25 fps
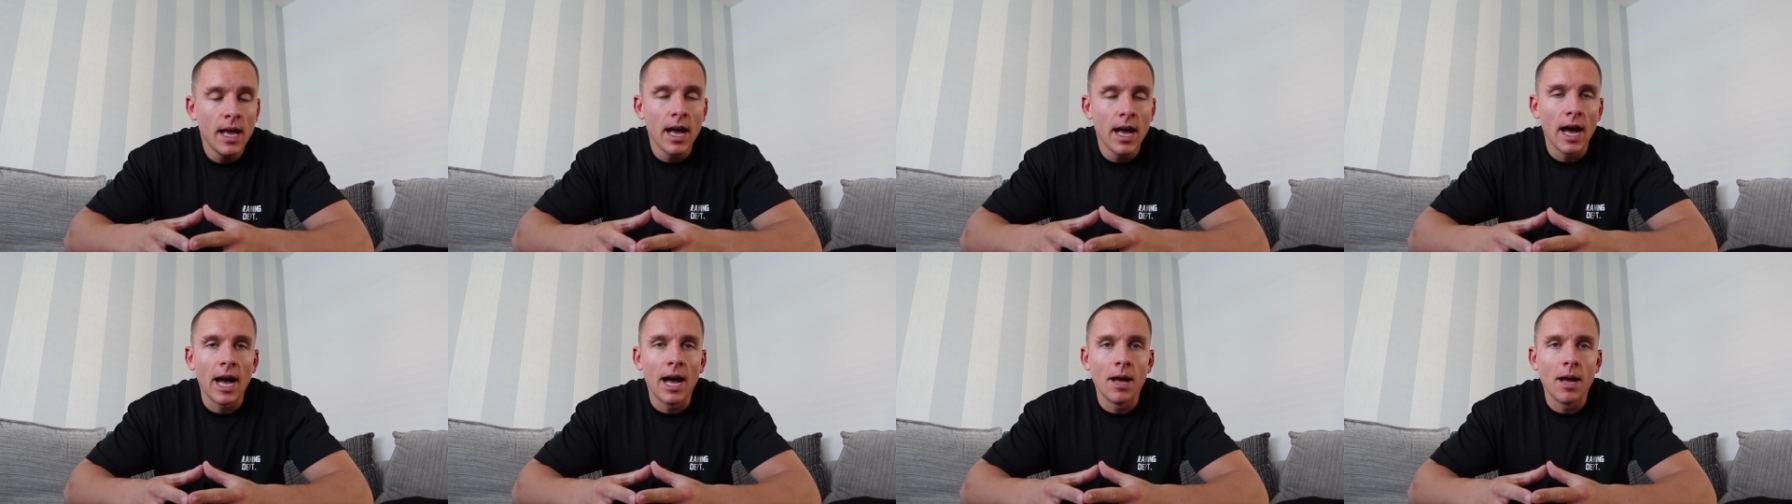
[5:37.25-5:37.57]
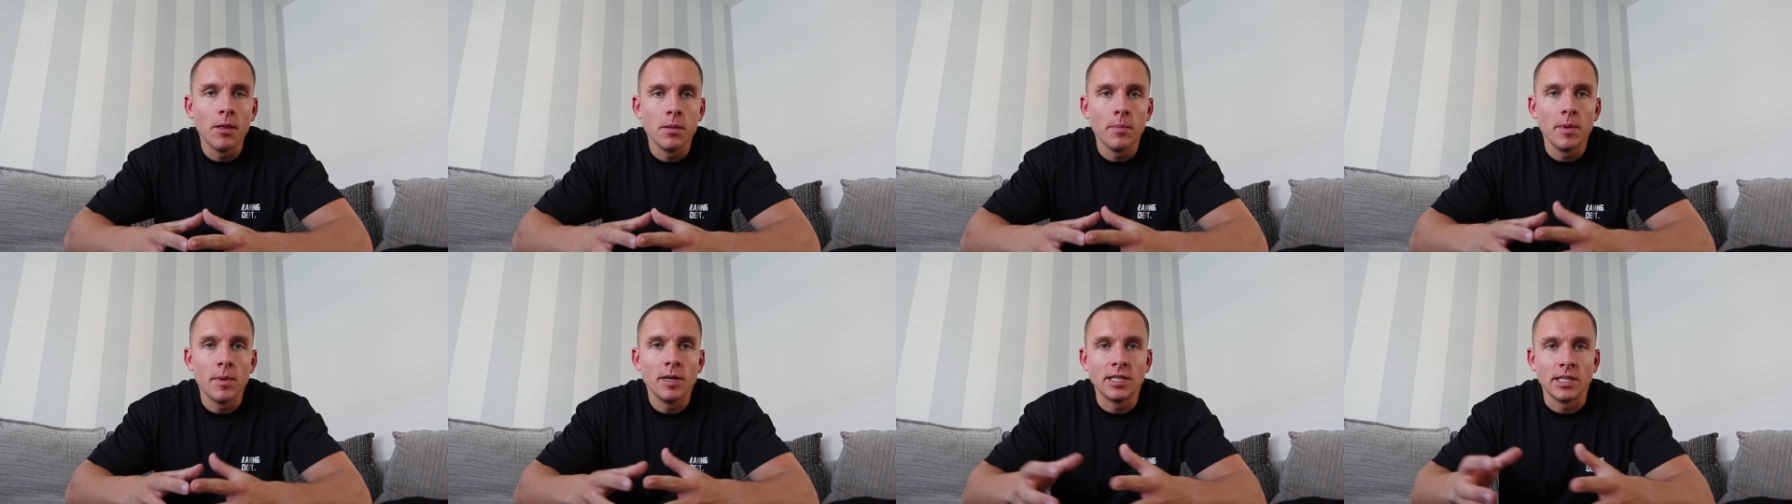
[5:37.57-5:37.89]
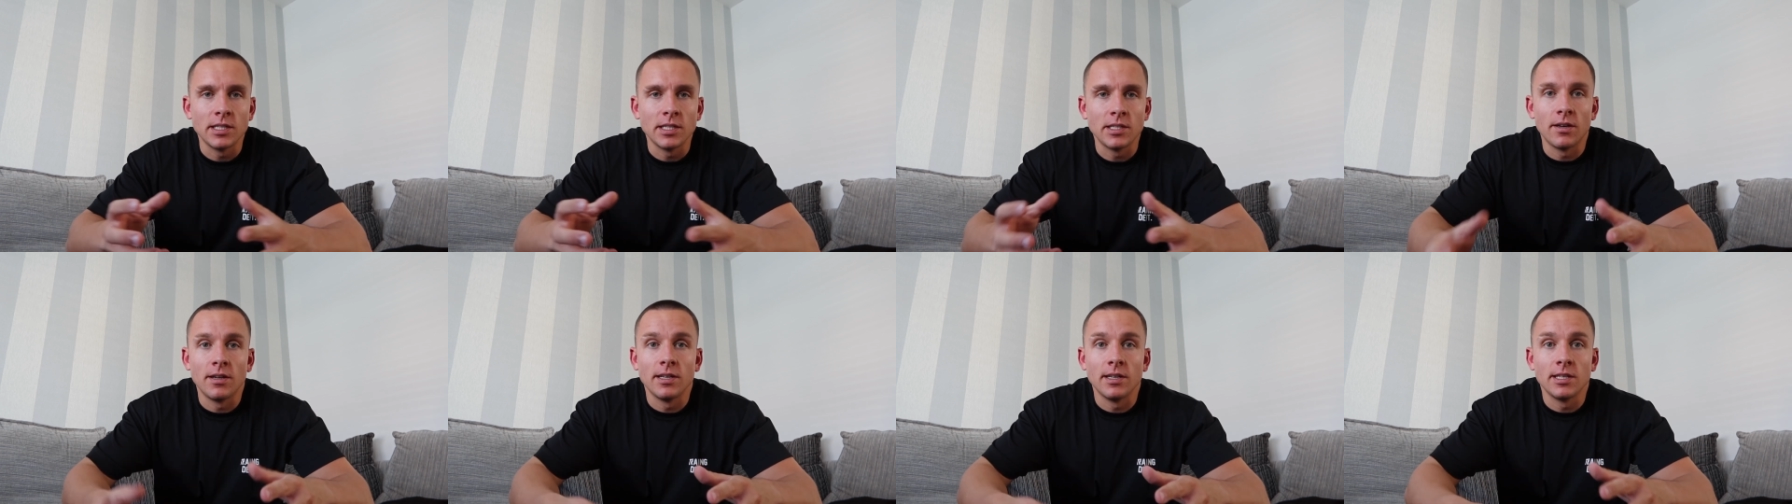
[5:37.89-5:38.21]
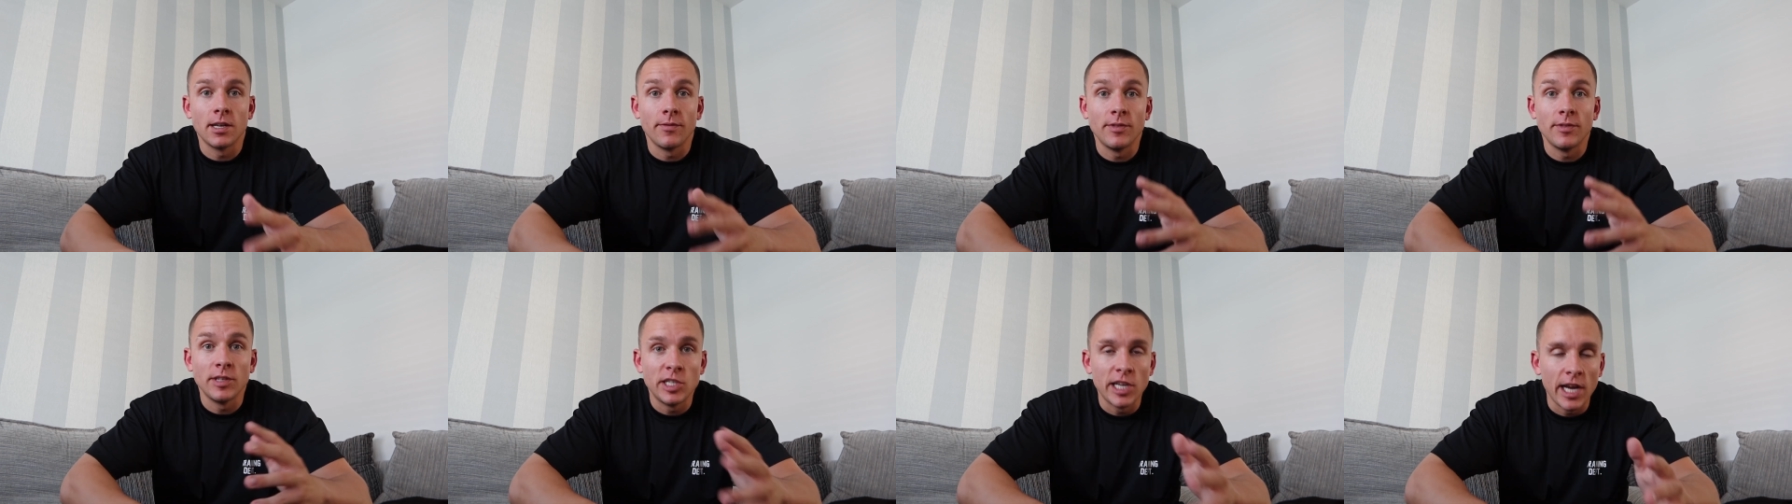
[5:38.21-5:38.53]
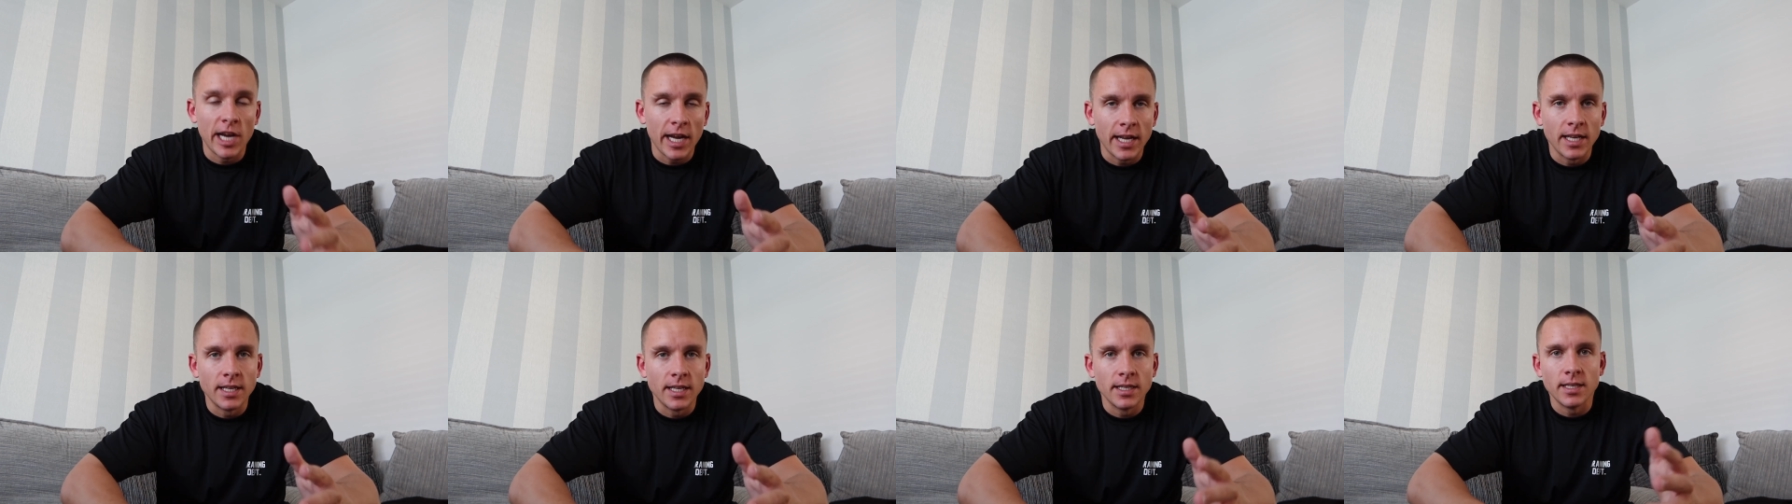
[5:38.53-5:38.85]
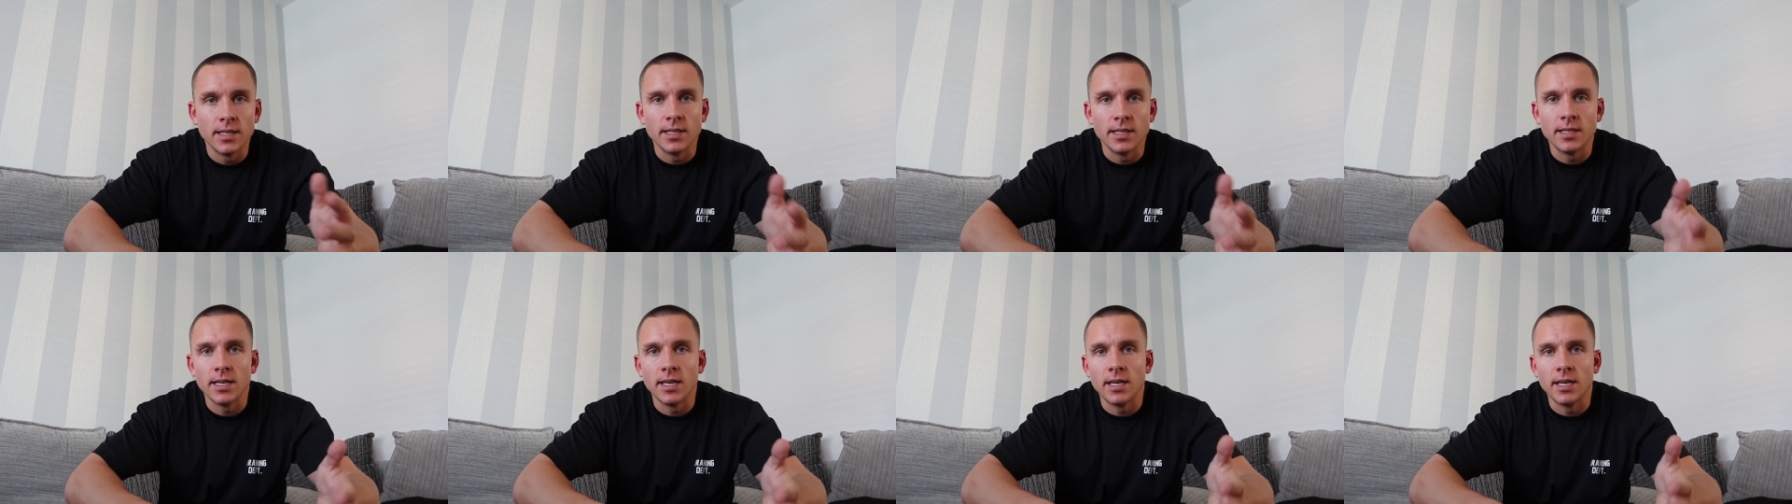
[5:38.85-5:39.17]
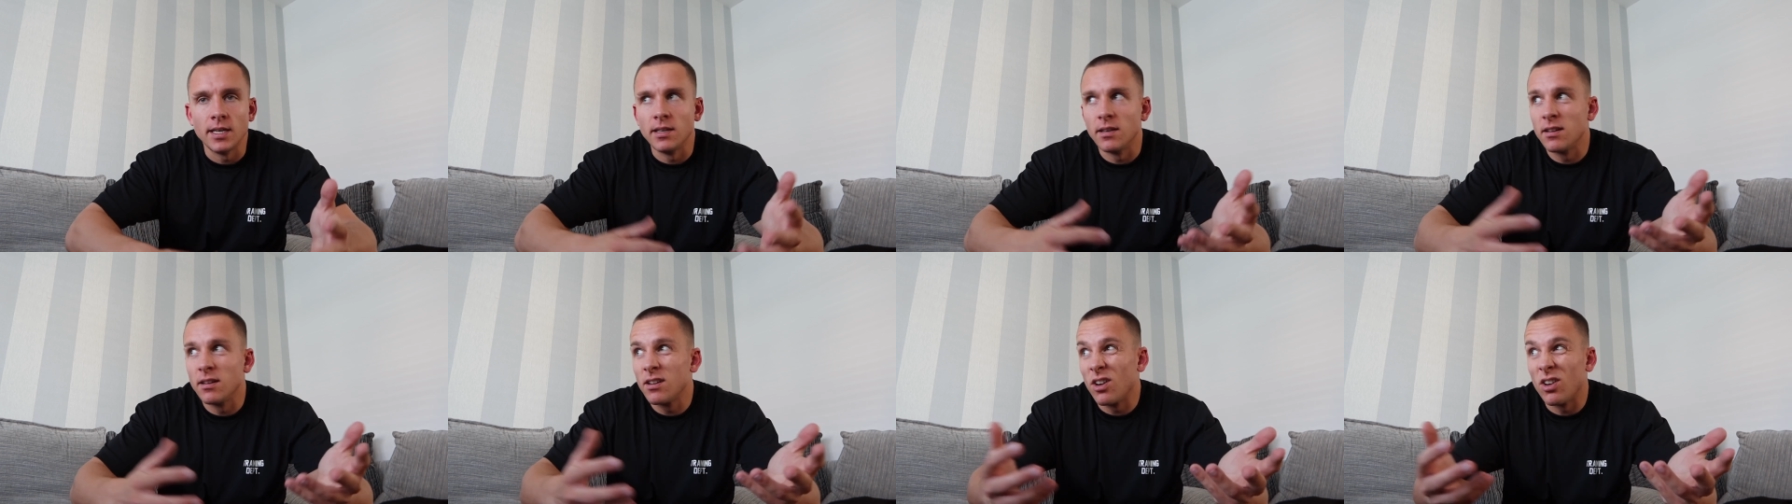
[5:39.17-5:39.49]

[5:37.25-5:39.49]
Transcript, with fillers: And um, the most exciting stuff is check-ins and seeing